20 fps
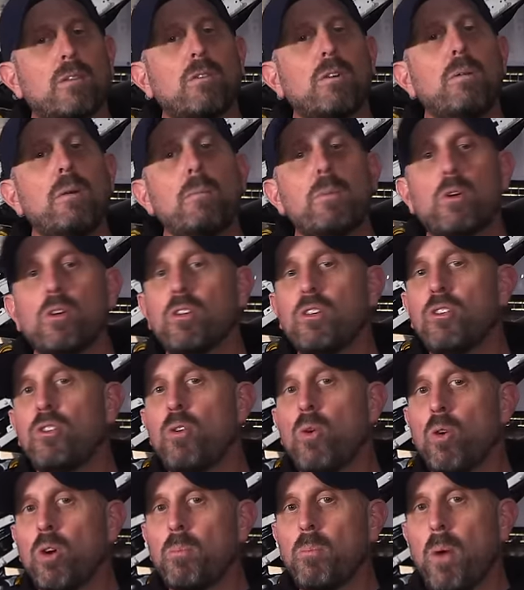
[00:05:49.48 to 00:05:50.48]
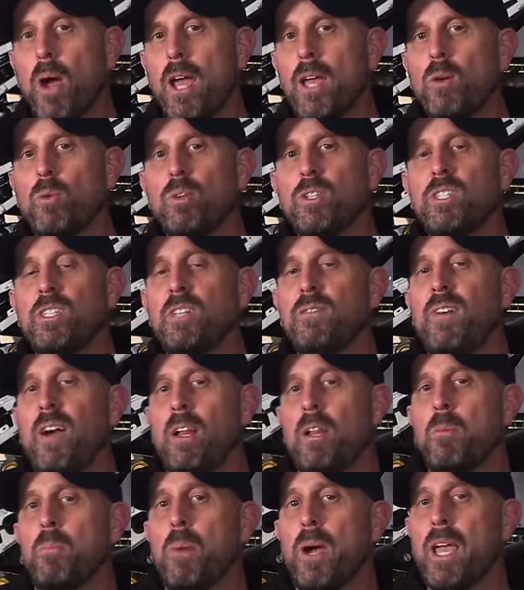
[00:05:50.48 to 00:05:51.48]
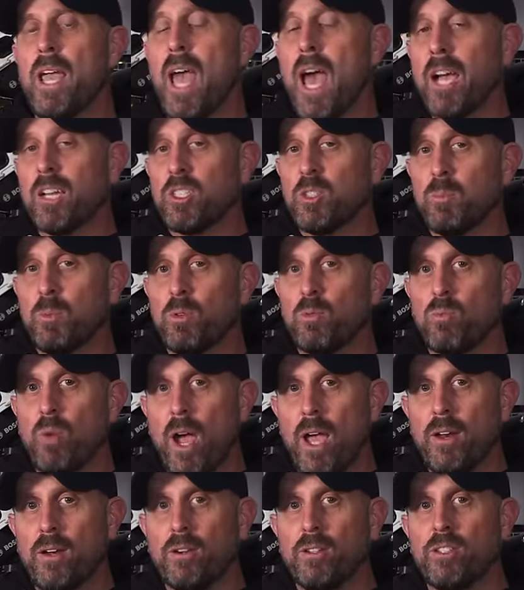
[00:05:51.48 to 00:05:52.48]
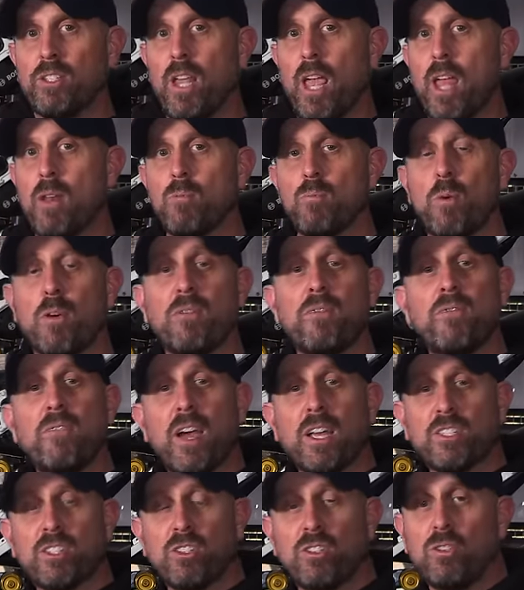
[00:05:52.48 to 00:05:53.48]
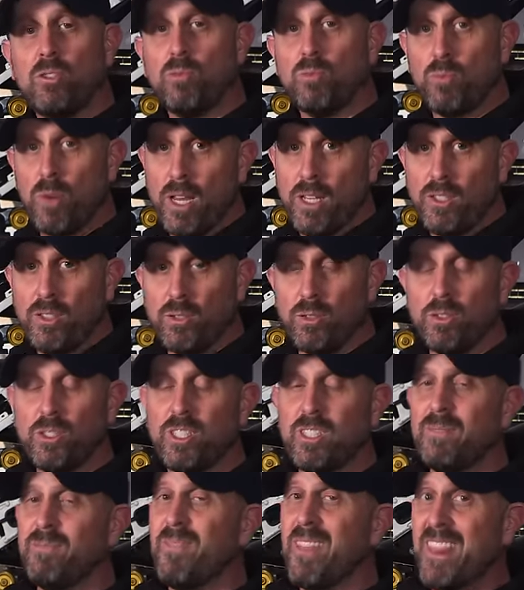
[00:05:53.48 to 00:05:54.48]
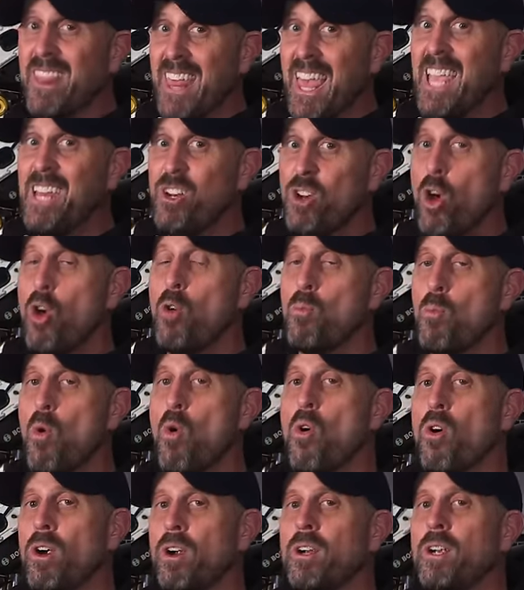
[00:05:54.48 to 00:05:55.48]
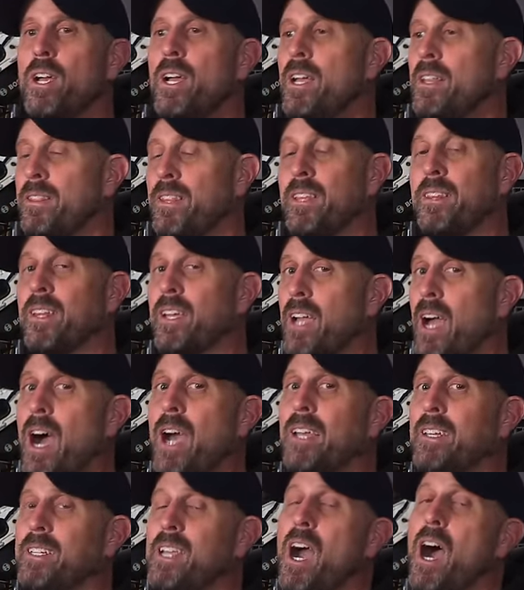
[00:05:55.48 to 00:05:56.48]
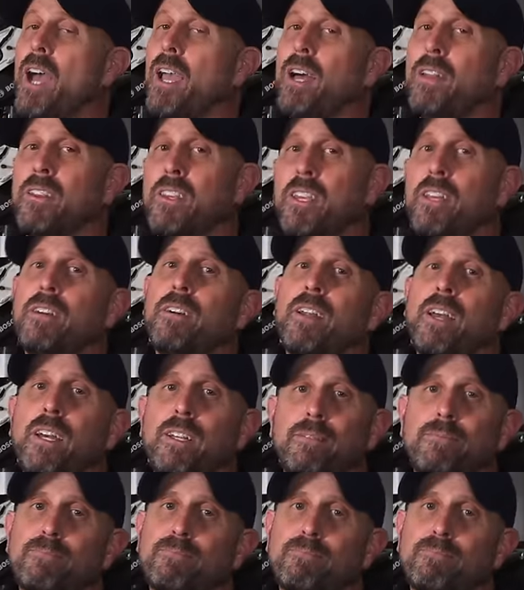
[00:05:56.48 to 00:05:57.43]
Remember, your bike was developed by expert riders and professional racers. They know more than the kind guy on the internet.